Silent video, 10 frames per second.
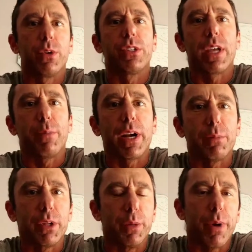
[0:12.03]
which is a
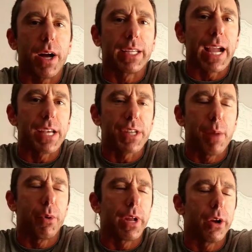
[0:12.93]
bodybuilding podcast
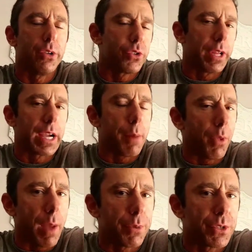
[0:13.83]
I put out usually a
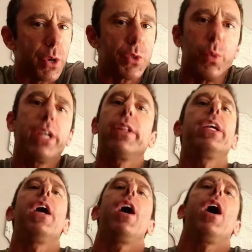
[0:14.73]
couple episodes
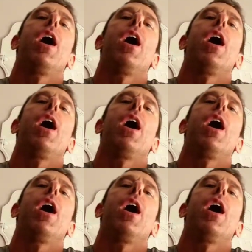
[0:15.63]
weekly.